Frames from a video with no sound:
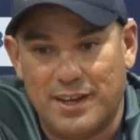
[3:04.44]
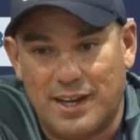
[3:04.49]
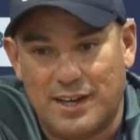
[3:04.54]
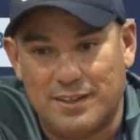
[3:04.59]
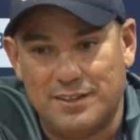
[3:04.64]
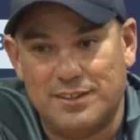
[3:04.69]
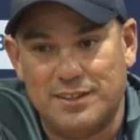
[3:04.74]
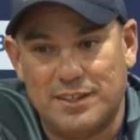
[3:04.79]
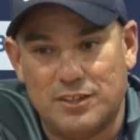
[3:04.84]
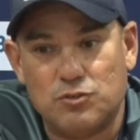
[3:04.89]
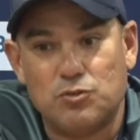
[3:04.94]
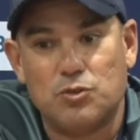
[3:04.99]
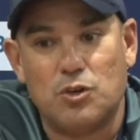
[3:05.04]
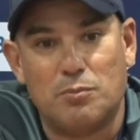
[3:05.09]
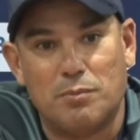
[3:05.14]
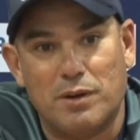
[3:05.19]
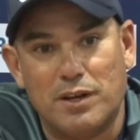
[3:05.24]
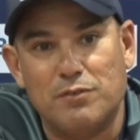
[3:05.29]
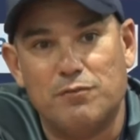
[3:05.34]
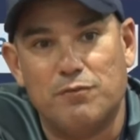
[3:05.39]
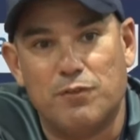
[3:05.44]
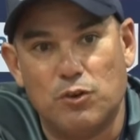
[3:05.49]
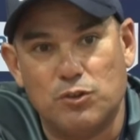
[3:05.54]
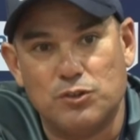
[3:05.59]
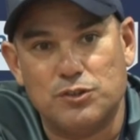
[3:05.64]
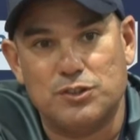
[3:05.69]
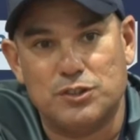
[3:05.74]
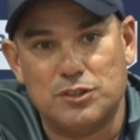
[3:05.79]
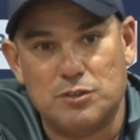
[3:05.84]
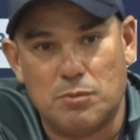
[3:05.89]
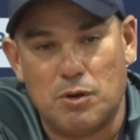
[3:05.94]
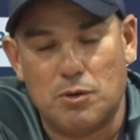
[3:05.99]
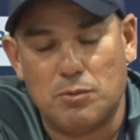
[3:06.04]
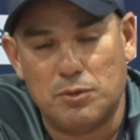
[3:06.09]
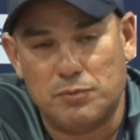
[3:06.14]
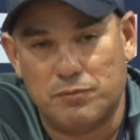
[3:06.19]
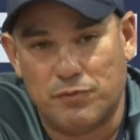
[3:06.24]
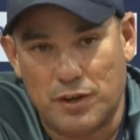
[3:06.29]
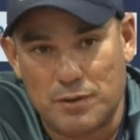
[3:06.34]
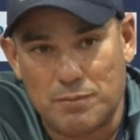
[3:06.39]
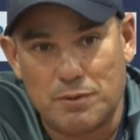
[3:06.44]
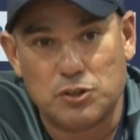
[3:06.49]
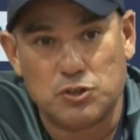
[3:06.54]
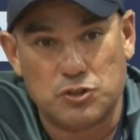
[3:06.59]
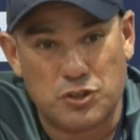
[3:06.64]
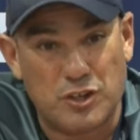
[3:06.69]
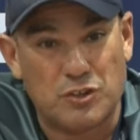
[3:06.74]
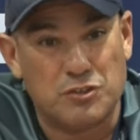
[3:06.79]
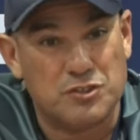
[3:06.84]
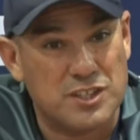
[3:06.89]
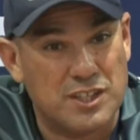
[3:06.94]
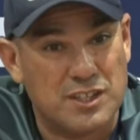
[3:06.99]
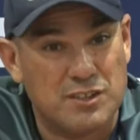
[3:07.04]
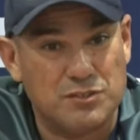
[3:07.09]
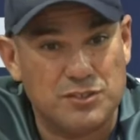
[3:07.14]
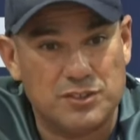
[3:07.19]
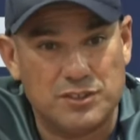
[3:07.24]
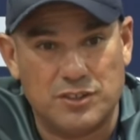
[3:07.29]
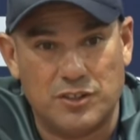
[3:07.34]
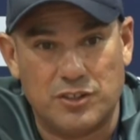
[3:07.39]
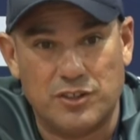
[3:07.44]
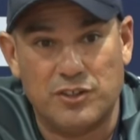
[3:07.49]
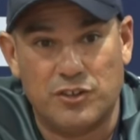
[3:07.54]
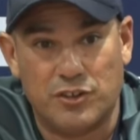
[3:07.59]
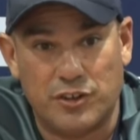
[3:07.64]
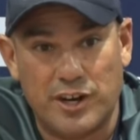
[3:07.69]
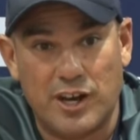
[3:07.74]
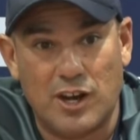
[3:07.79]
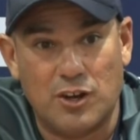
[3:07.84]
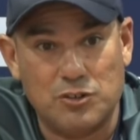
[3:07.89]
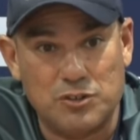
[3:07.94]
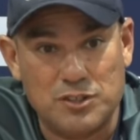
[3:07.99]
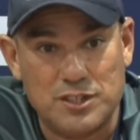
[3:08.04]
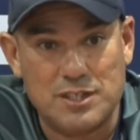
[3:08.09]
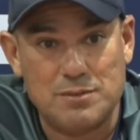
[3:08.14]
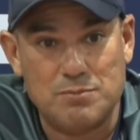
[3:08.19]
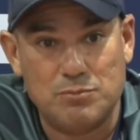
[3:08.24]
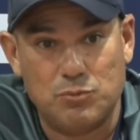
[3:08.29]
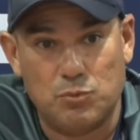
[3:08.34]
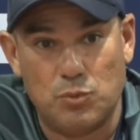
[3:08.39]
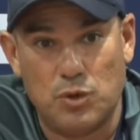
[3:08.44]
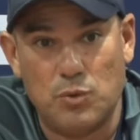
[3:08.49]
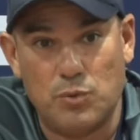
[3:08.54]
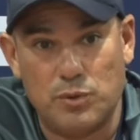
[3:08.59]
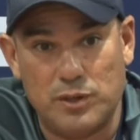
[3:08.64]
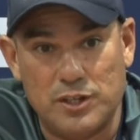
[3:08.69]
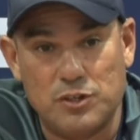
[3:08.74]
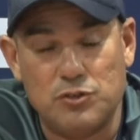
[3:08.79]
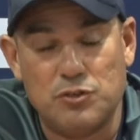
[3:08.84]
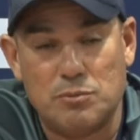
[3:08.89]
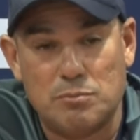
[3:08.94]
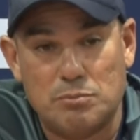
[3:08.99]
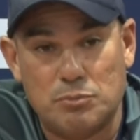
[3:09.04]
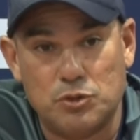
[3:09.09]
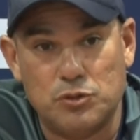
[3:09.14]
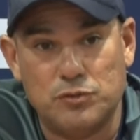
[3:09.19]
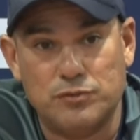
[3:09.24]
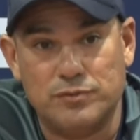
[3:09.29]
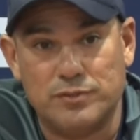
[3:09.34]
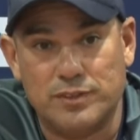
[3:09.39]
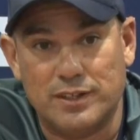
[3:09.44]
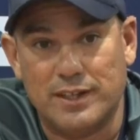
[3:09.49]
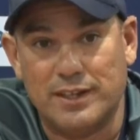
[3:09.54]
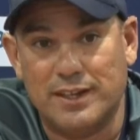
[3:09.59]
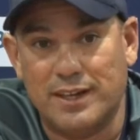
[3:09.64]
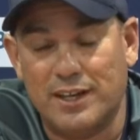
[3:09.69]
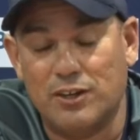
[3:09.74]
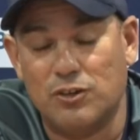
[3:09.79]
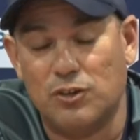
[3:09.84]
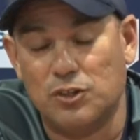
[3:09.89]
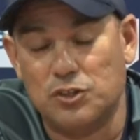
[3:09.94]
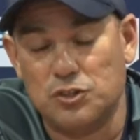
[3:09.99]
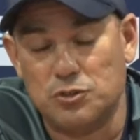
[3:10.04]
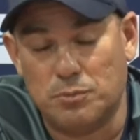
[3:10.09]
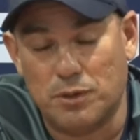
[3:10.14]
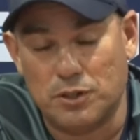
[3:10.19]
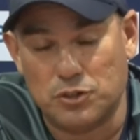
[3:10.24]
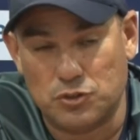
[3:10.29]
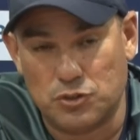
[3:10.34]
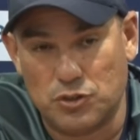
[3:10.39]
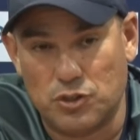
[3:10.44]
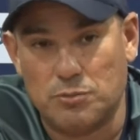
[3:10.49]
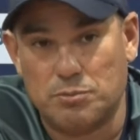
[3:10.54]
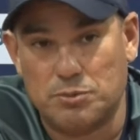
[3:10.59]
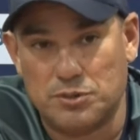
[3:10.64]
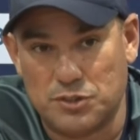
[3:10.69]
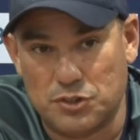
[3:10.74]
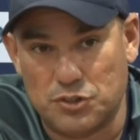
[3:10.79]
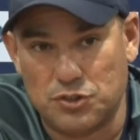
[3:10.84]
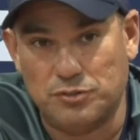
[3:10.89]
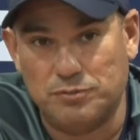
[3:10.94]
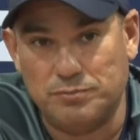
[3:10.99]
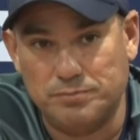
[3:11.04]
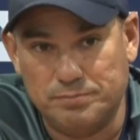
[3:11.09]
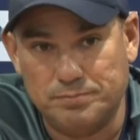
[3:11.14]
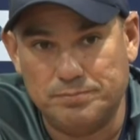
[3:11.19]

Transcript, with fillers: I think that's where our main focus is at the moment, very much on ourselves, on, on our team, where we need to improve, uh, and not so much on our opposition.